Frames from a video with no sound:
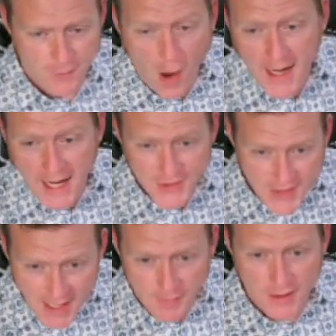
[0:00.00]
Friday
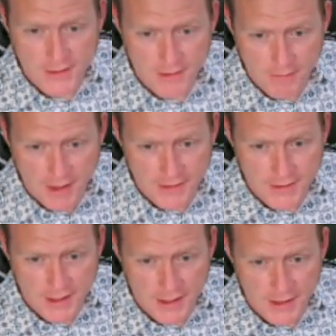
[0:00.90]
statements
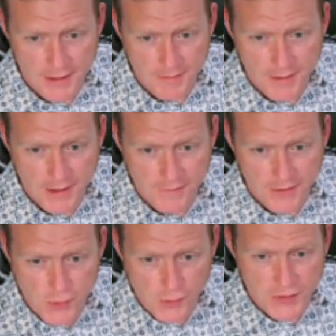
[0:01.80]
that
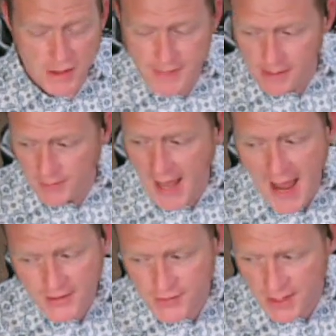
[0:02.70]
individuals are going to be able to
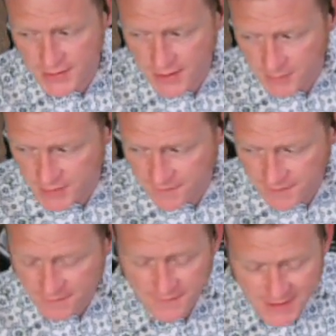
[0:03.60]
access up to
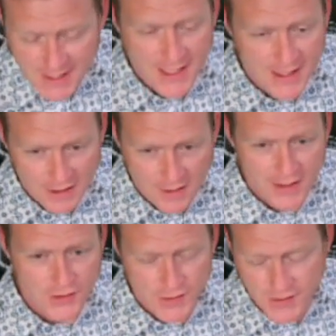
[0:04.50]
15
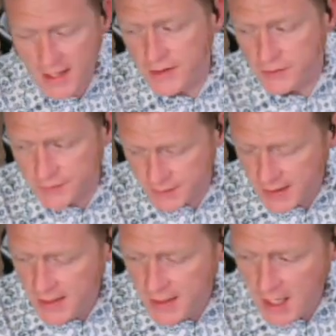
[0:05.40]
election cycles
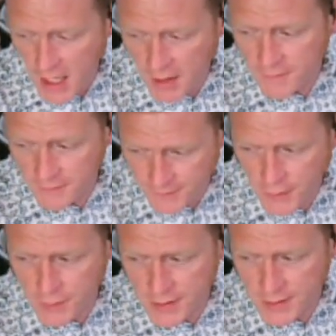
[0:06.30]
of
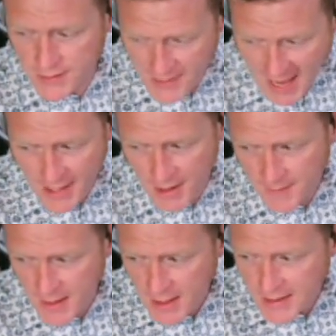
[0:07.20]
voting data.